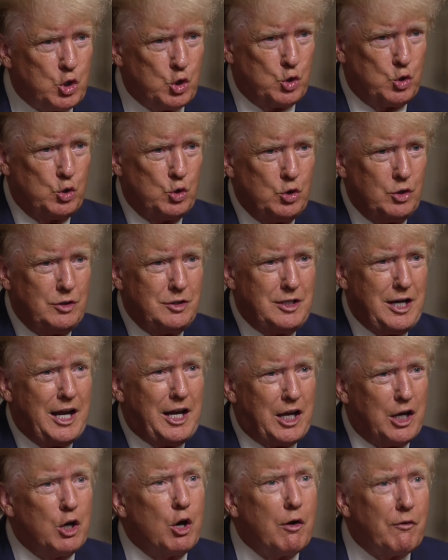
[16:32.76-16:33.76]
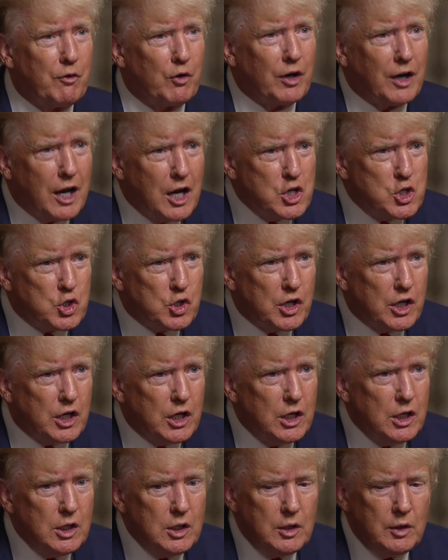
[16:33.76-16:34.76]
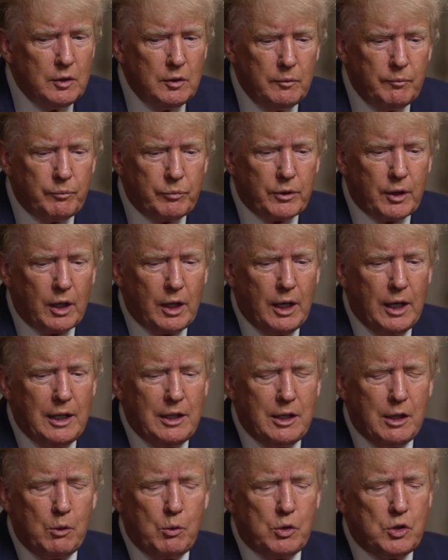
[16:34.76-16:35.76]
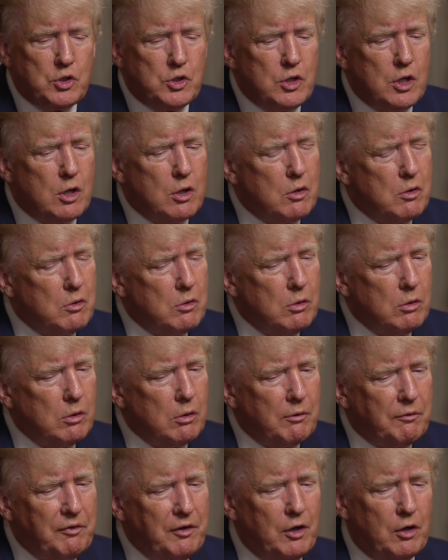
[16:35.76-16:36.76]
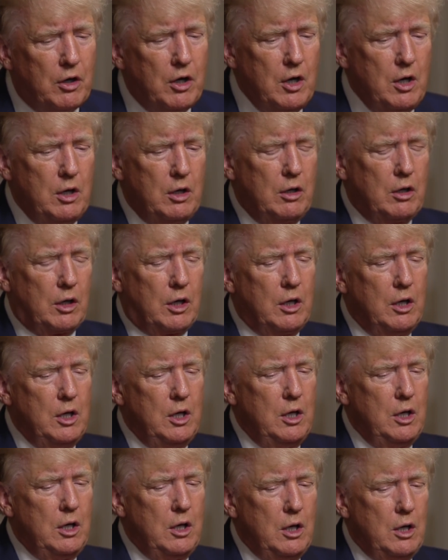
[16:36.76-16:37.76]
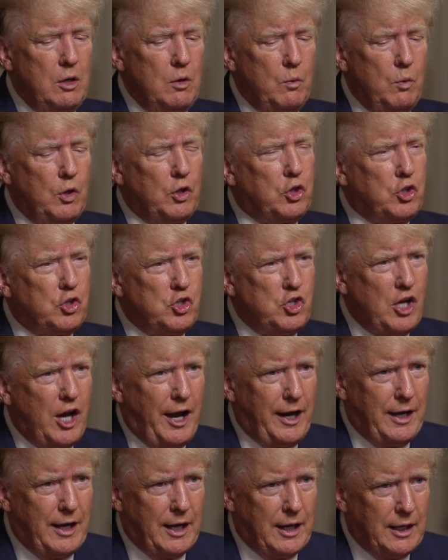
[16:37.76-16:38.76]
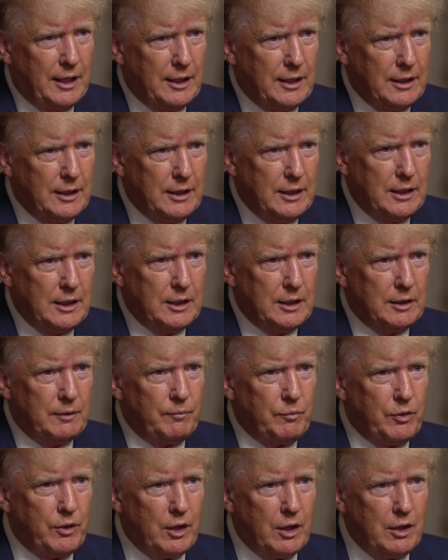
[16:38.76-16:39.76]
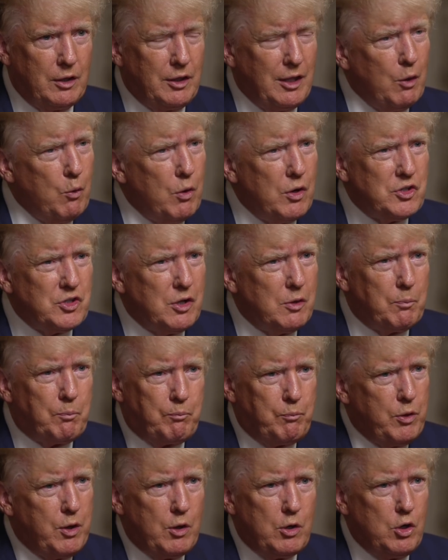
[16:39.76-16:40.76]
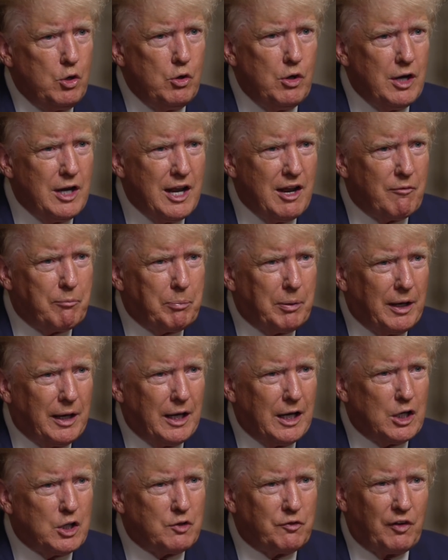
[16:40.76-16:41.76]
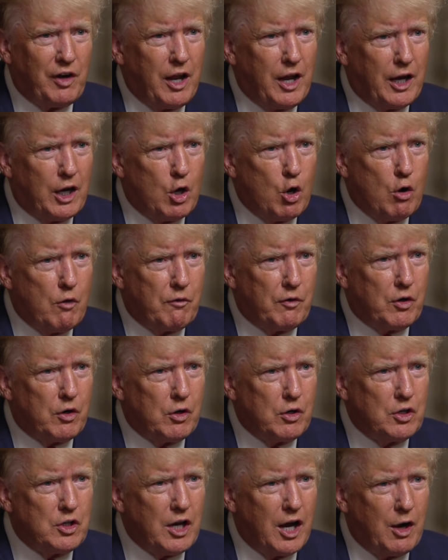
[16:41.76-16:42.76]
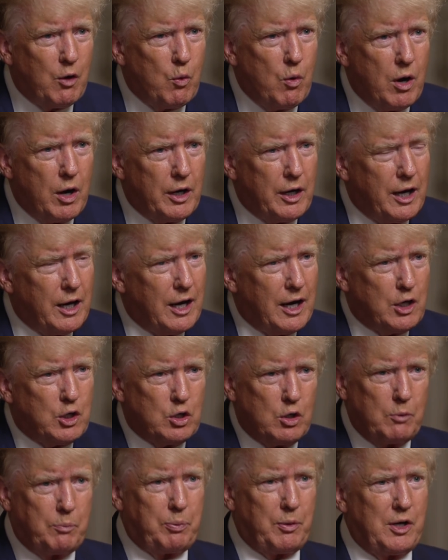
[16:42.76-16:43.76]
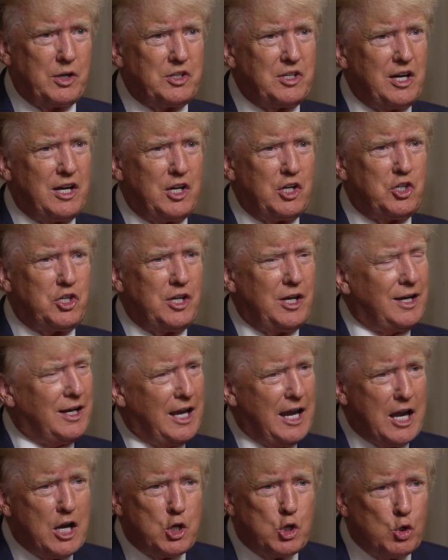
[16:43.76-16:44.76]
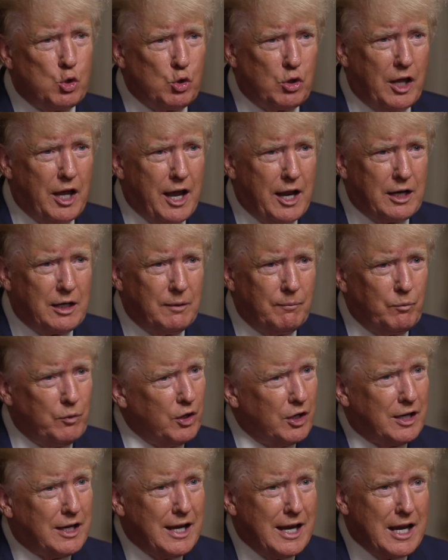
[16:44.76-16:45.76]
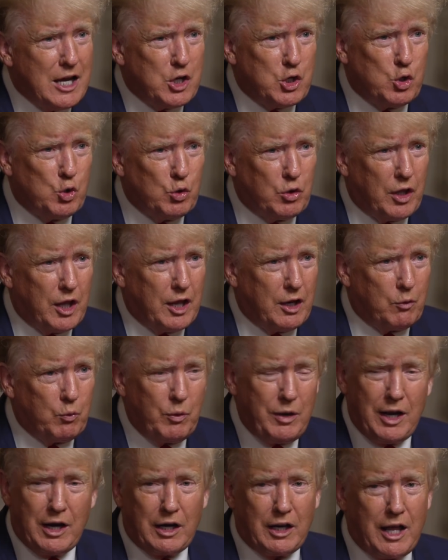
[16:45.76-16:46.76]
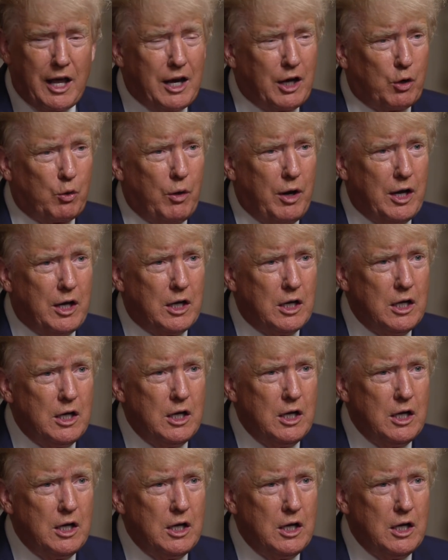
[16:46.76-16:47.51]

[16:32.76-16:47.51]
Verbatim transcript: to taking over a country. Correct. And there was no fear. Look, with China, there wasn't, there, you didn't have planes flying over no. Taiwan. And I told President Xi, can't do that. You can't do that. We had a lot of great